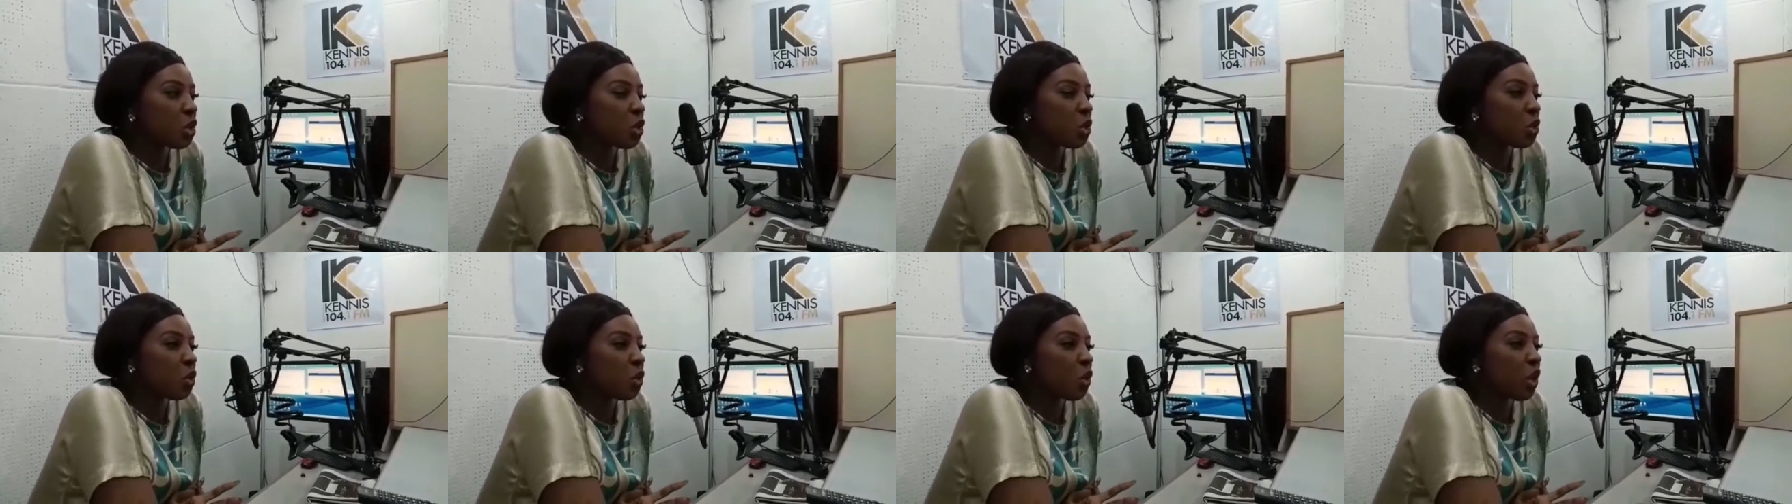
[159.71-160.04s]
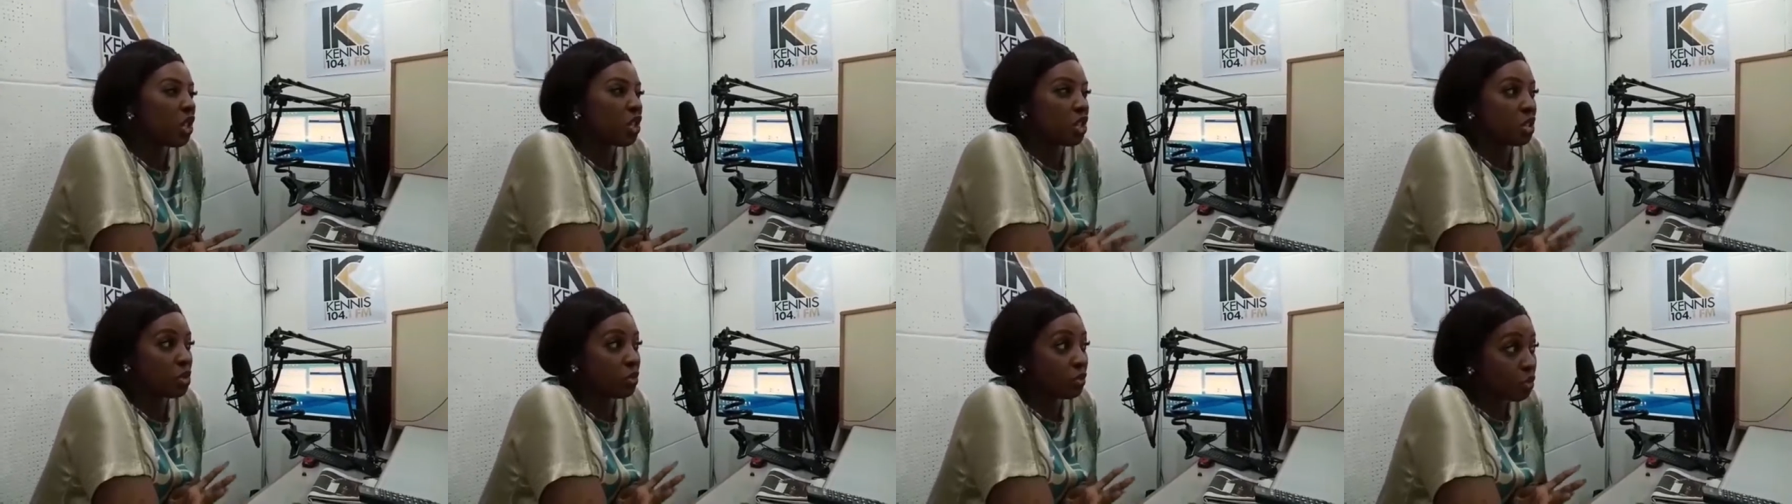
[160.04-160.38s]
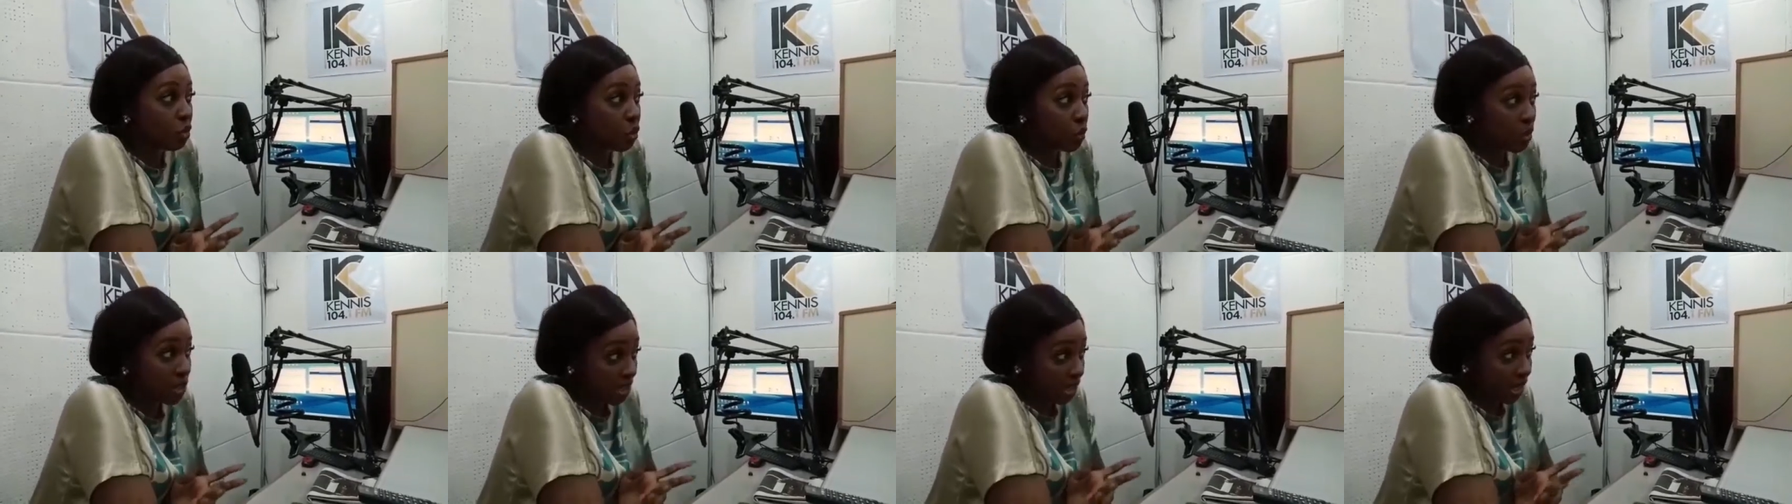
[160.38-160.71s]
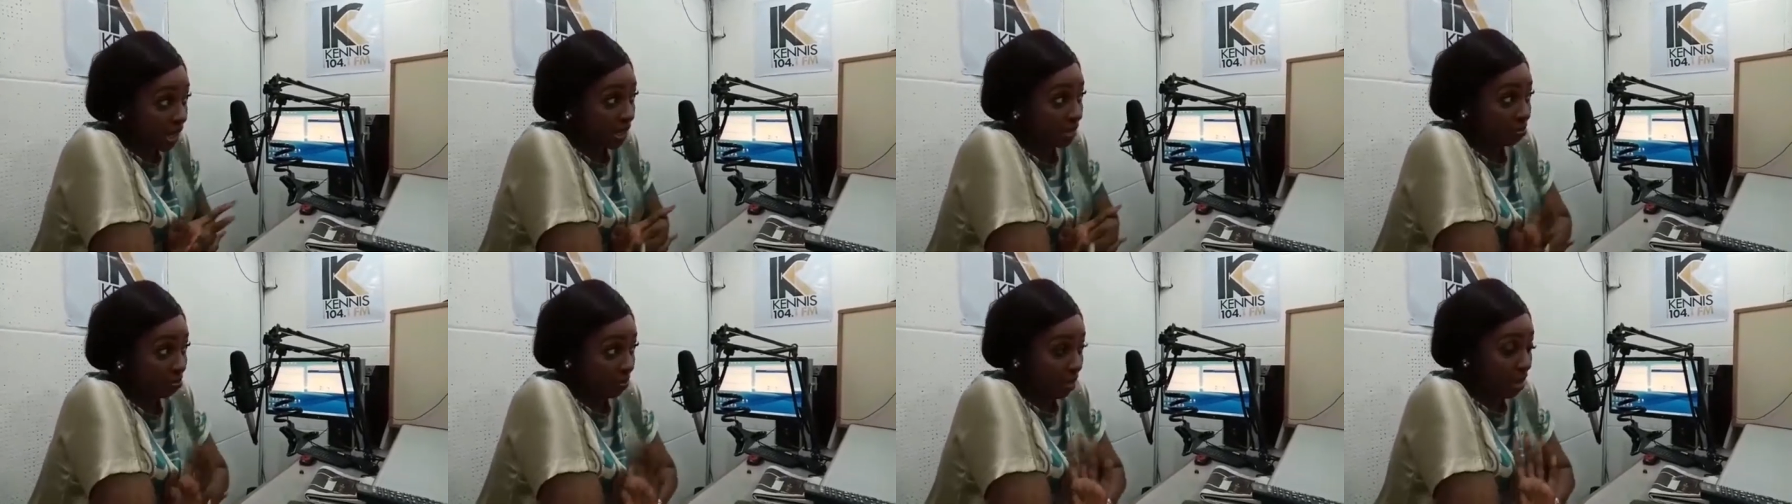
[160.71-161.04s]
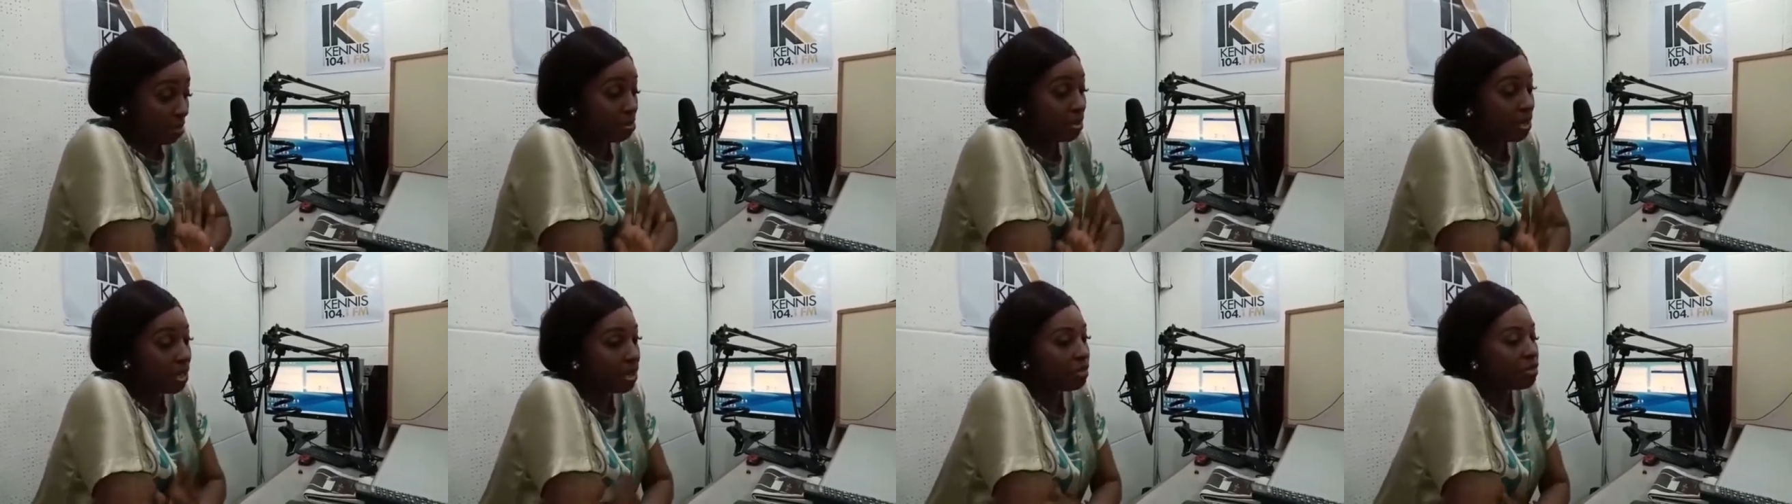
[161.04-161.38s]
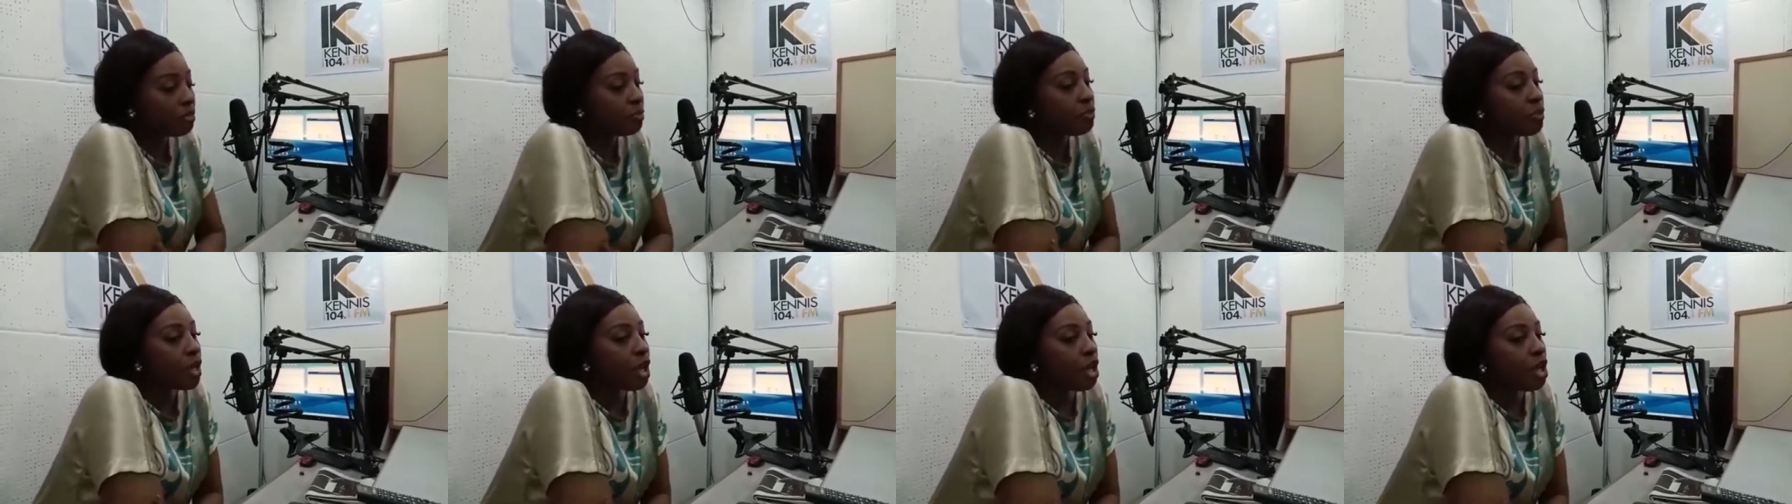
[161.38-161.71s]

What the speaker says: 249, I believe.